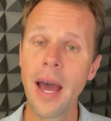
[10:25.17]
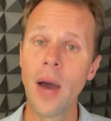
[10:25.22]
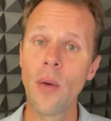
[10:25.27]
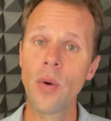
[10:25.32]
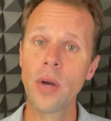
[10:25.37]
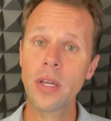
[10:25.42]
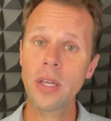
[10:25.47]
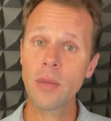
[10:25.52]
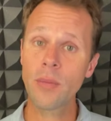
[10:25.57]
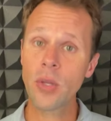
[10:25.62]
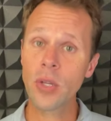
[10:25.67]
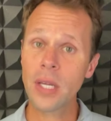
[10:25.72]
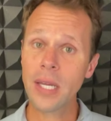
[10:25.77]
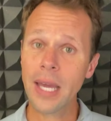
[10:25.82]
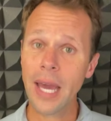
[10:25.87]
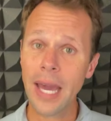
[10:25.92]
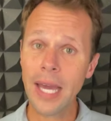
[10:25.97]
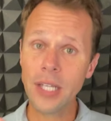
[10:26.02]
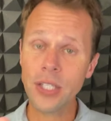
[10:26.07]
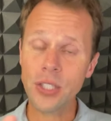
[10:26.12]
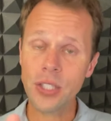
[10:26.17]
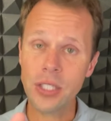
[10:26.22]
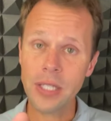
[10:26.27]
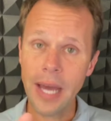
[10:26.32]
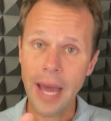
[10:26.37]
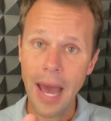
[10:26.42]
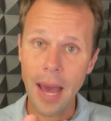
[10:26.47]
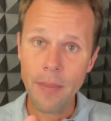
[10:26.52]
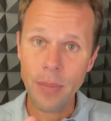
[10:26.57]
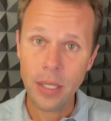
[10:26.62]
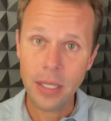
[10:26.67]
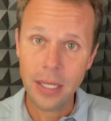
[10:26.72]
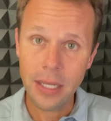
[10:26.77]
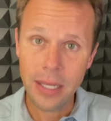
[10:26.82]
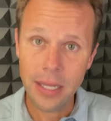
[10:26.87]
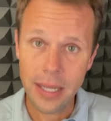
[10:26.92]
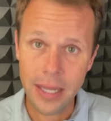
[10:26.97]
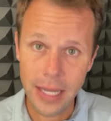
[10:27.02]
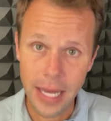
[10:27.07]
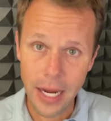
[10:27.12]
I want communication to happen
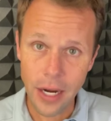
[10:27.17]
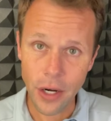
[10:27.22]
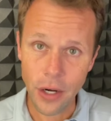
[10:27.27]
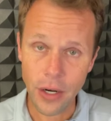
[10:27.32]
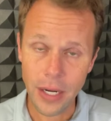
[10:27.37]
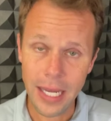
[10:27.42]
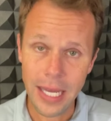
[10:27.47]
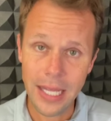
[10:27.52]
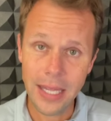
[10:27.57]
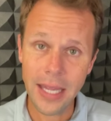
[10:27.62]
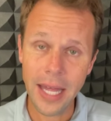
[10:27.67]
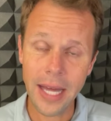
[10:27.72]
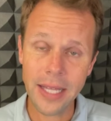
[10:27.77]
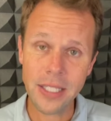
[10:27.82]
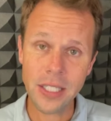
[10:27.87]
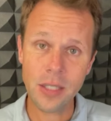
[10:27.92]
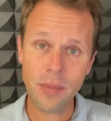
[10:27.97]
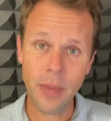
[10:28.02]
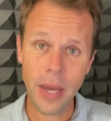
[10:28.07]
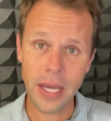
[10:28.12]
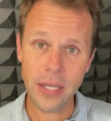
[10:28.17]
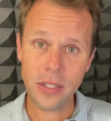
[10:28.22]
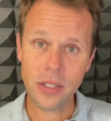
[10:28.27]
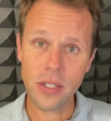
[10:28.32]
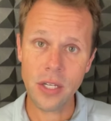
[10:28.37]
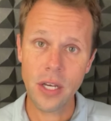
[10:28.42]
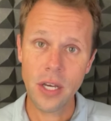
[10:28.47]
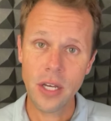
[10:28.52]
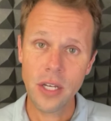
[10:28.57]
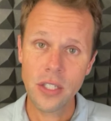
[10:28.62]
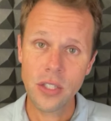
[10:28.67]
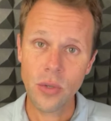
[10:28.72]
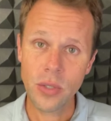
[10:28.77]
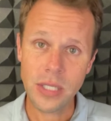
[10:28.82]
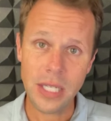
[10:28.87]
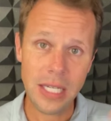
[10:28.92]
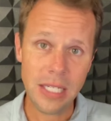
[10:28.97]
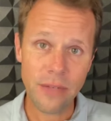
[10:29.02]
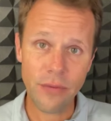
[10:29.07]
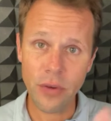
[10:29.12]
there in that space. So
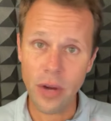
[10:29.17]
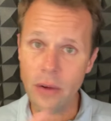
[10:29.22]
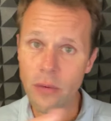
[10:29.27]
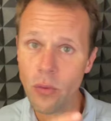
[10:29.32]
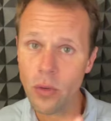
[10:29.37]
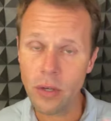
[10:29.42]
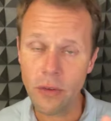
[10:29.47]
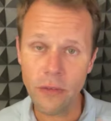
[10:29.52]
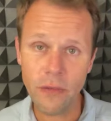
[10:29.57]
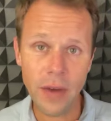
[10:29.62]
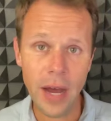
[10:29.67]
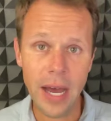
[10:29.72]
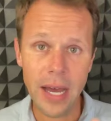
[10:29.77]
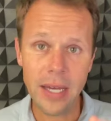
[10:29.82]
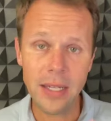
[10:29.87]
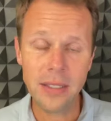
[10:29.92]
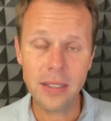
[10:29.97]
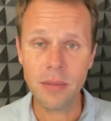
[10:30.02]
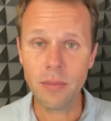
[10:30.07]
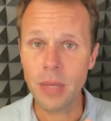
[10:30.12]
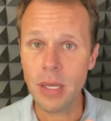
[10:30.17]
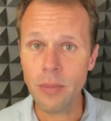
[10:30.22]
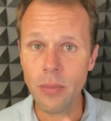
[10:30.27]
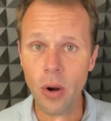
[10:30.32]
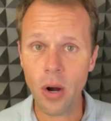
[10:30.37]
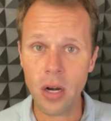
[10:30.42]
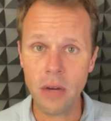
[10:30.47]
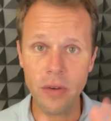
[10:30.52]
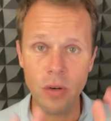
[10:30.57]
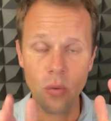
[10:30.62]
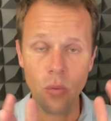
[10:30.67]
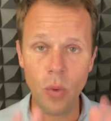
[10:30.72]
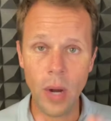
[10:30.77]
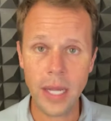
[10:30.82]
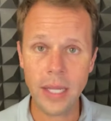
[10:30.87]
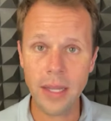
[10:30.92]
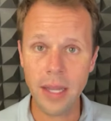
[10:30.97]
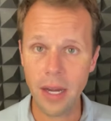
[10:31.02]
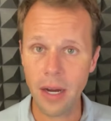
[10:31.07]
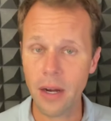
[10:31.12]
it's easy for everyone to find and be part of it
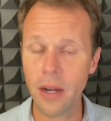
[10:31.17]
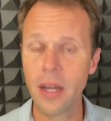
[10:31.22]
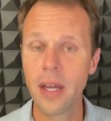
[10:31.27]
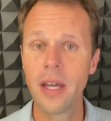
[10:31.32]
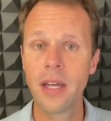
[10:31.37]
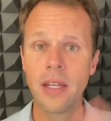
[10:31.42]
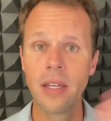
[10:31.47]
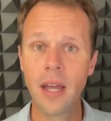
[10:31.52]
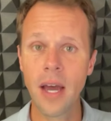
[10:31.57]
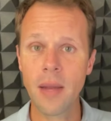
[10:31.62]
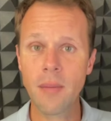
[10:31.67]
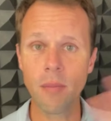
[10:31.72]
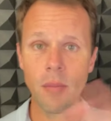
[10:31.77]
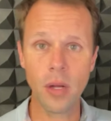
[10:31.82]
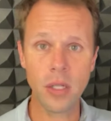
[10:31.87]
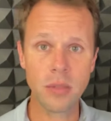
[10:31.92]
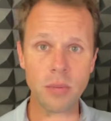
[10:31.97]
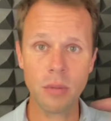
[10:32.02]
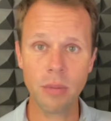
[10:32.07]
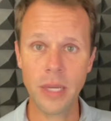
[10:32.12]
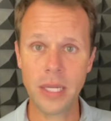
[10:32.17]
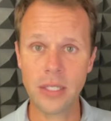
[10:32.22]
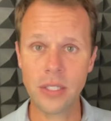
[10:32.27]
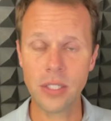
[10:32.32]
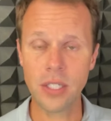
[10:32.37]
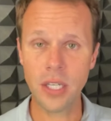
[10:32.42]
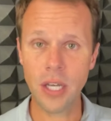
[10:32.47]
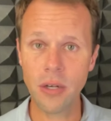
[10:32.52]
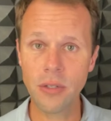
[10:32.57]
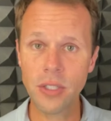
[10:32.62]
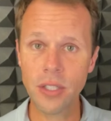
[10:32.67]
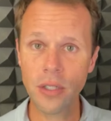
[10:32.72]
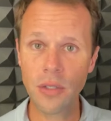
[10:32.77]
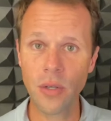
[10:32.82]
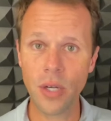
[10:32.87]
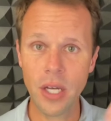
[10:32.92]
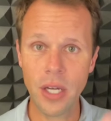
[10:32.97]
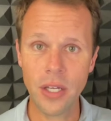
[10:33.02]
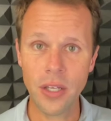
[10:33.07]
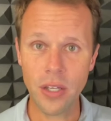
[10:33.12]
right there, not multiple places to go
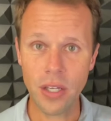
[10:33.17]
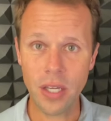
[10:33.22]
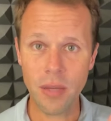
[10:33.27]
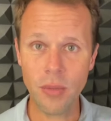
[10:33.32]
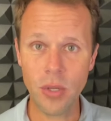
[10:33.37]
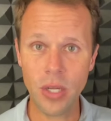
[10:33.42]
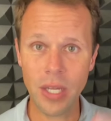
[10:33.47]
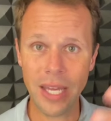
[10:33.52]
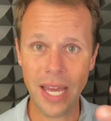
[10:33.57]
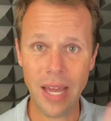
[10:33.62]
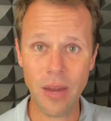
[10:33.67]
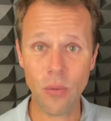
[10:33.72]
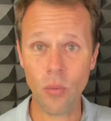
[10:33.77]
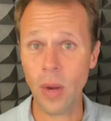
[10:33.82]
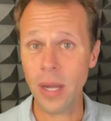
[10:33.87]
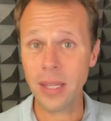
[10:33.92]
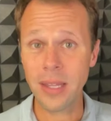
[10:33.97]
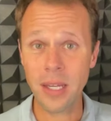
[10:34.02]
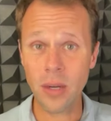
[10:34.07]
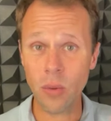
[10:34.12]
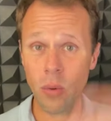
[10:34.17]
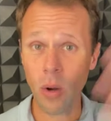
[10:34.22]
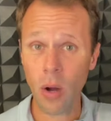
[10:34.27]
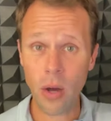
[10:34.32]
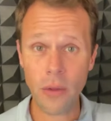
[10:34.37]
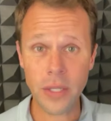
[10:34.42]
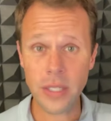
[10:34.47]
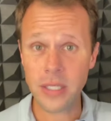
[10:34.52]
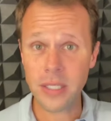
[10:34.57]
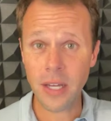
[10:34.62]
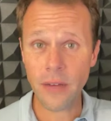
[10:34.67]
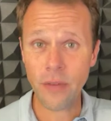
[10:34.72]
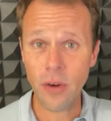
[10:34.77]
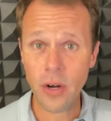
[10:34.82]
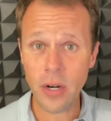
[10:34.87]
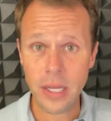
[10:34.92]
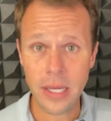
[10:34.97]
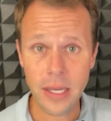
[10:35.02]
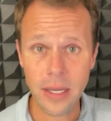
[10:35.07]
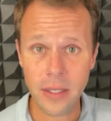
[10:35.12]
to. You communicate right there where all this stuff
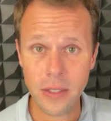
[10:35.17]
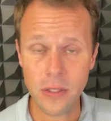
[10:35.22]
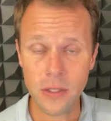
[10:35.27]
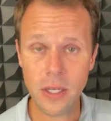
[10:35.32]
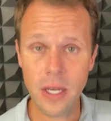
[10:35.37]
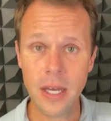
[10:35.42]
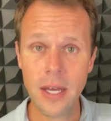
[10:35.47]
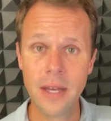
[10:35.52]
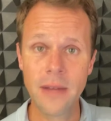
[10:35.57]
already is.